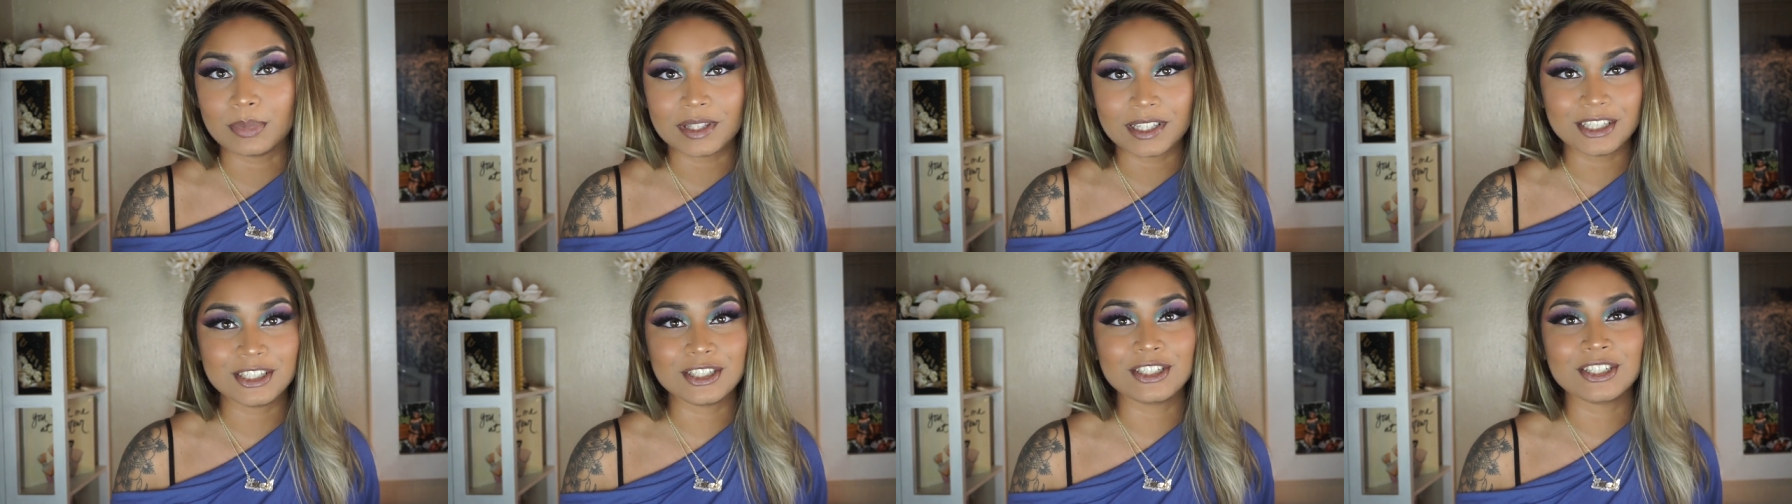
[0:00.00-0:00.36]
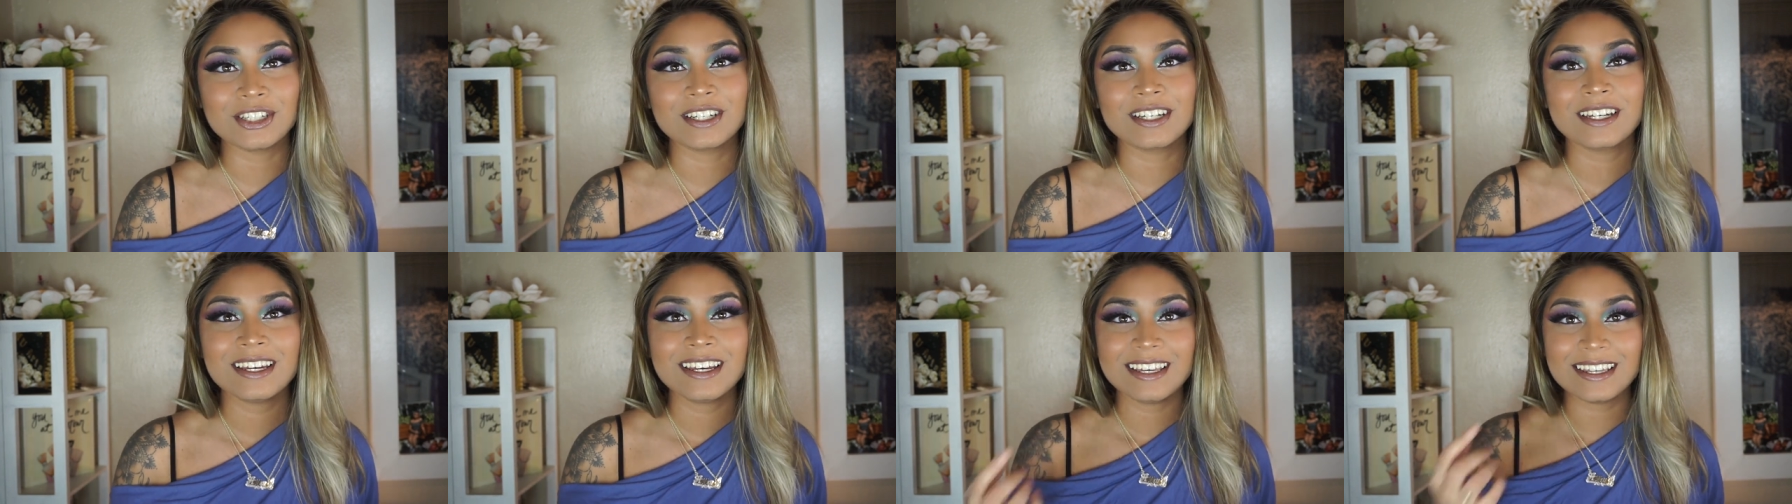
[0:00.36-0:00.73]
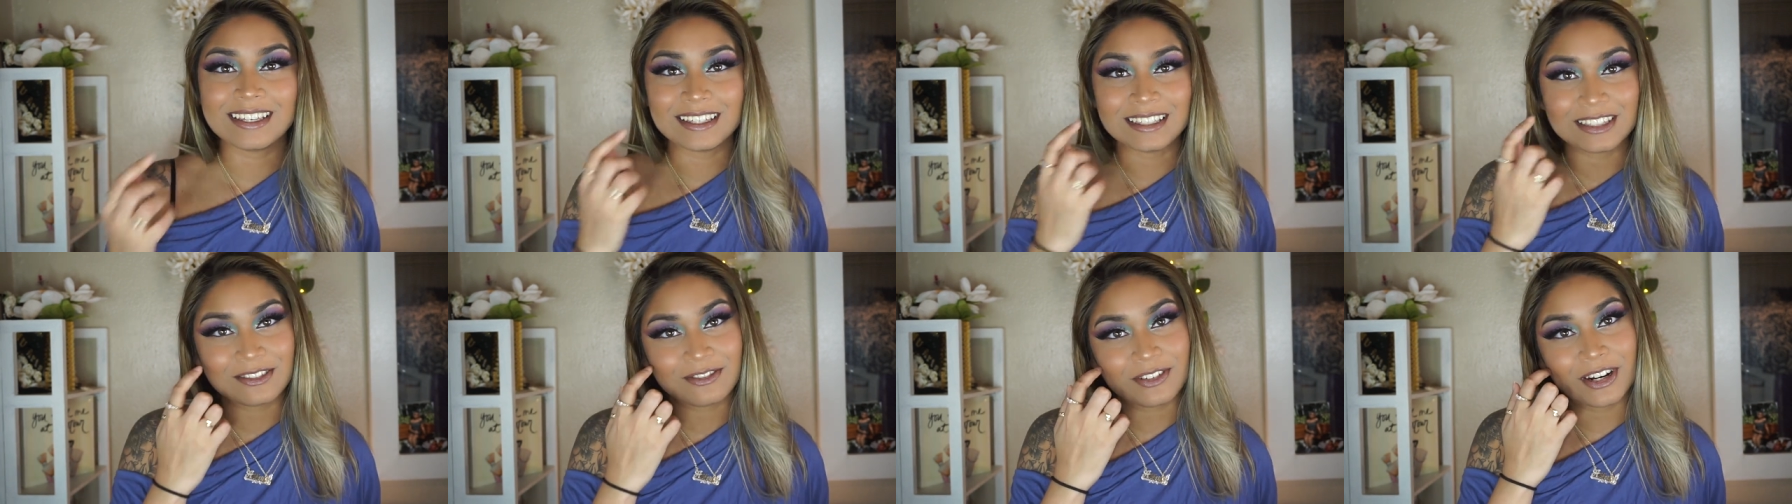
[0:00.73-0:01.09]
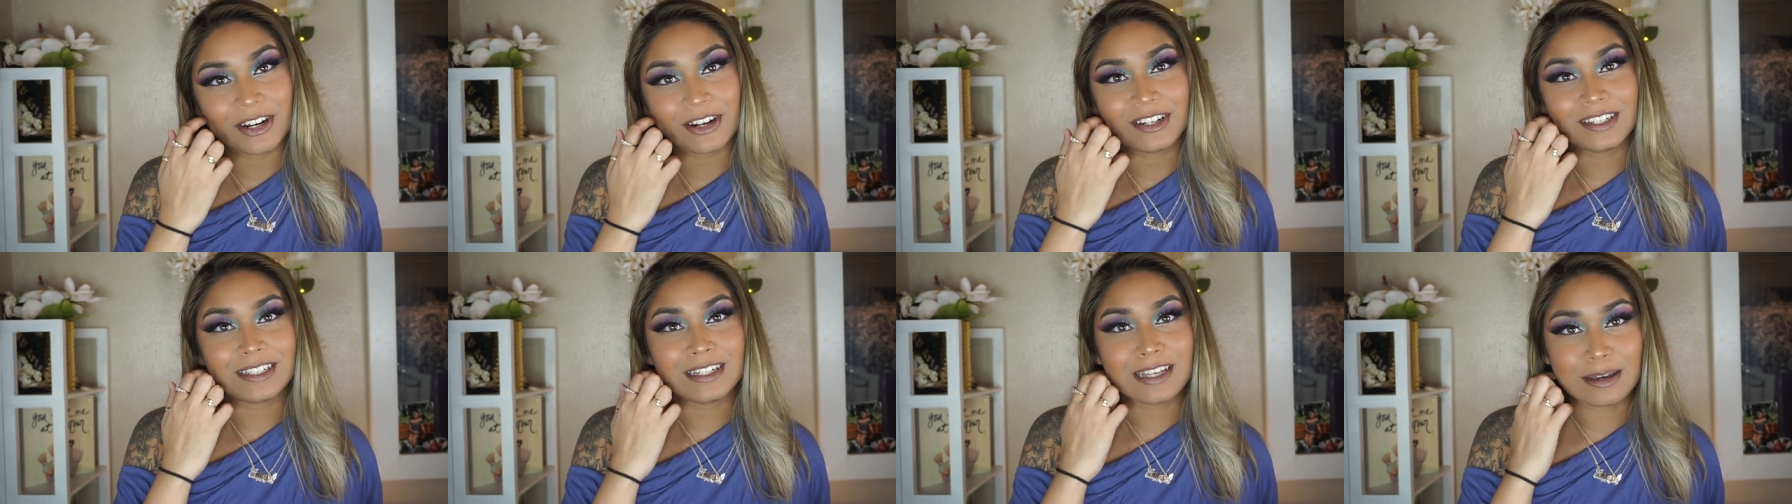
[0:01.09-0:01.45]
bleach is
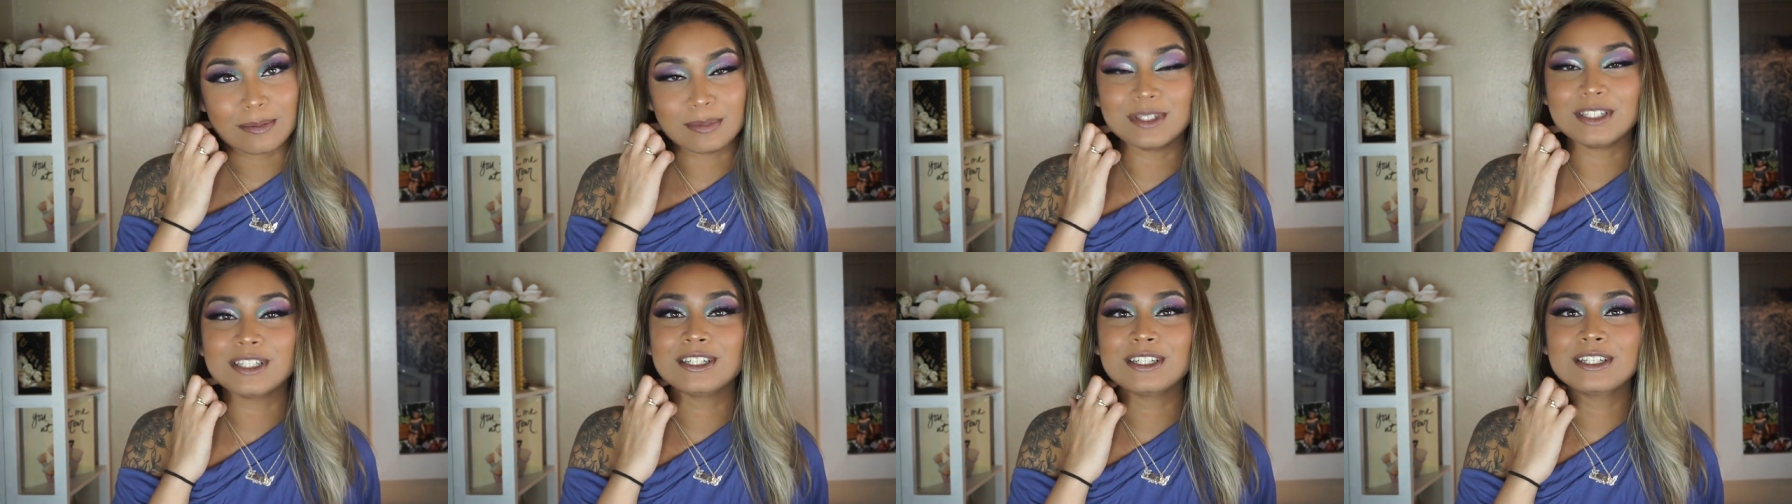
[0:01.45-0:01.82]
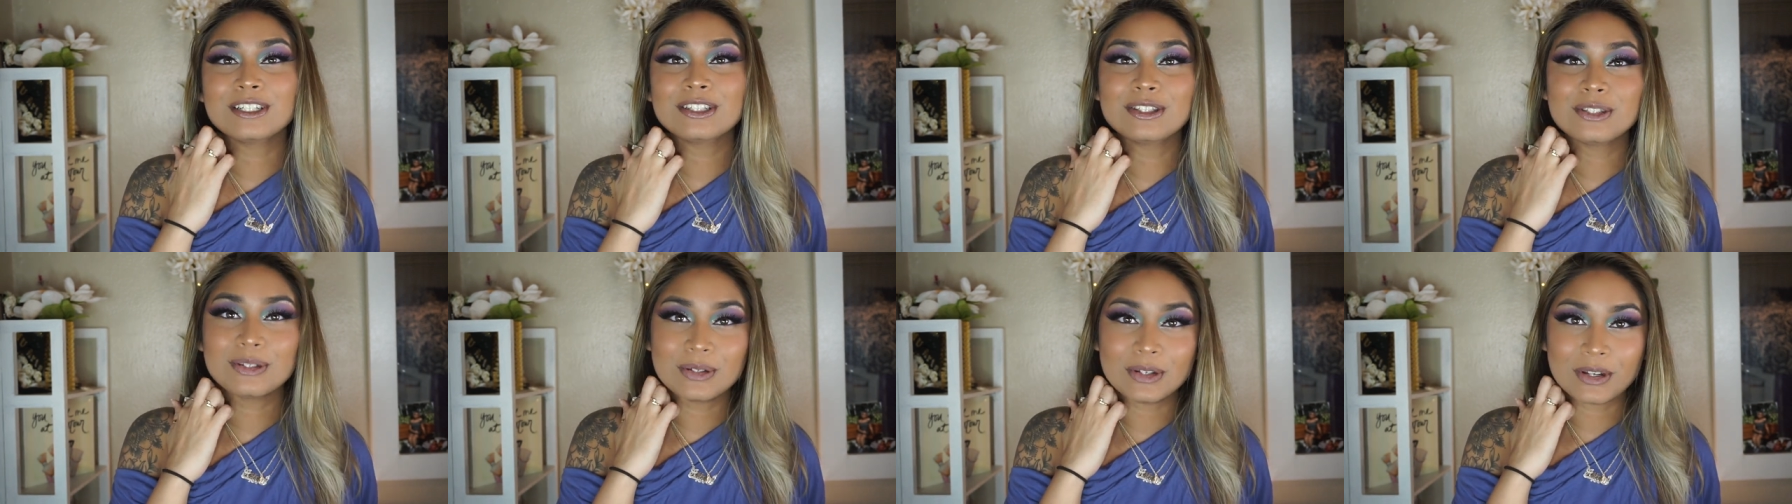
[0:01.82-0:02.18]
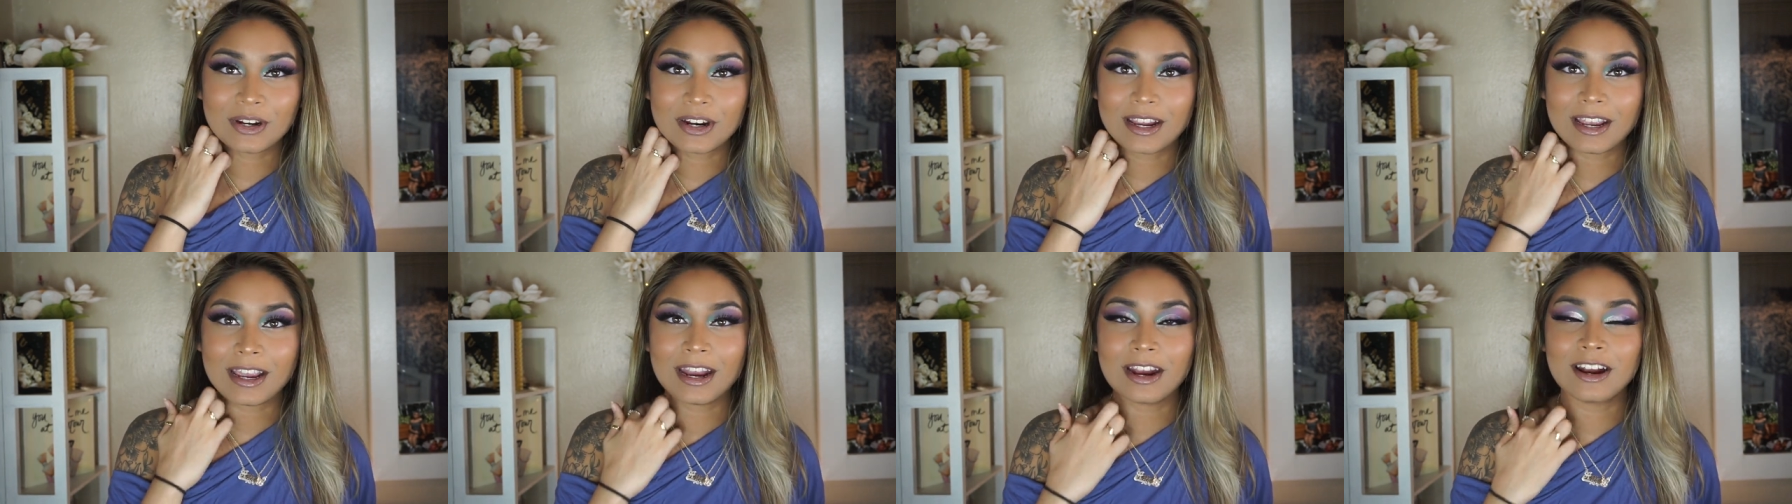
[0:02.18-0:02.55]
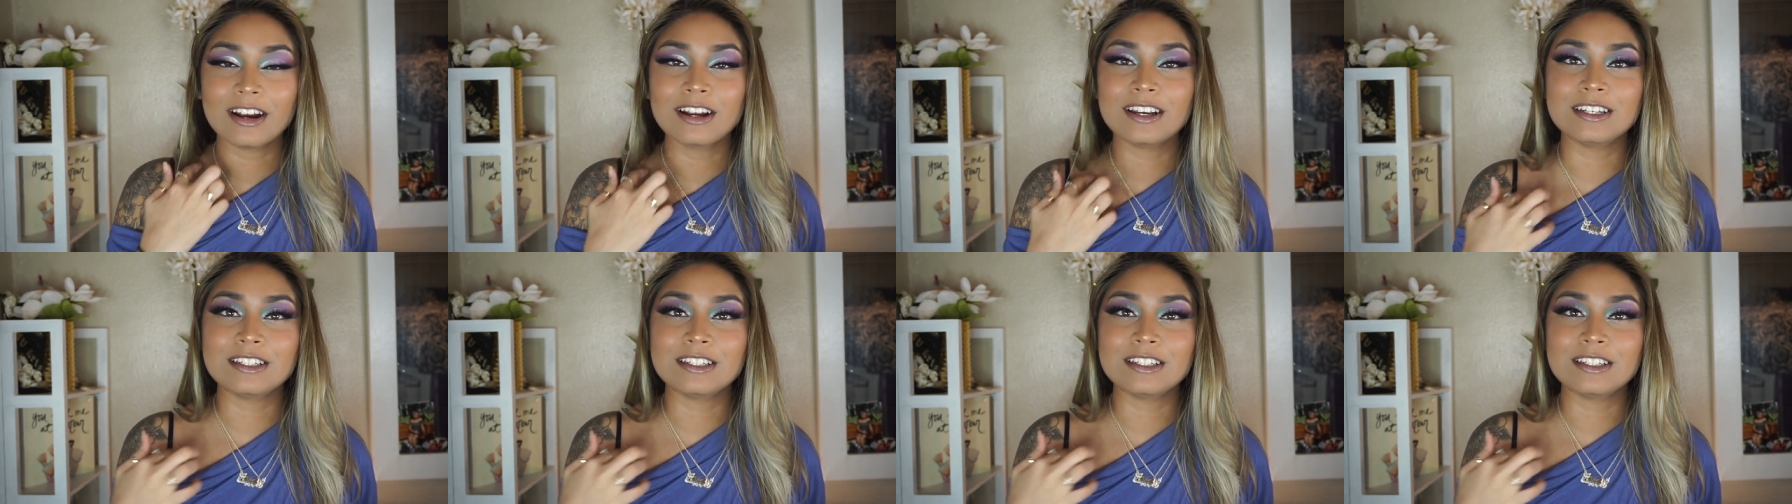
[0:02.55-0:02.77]
very damaging to your hair.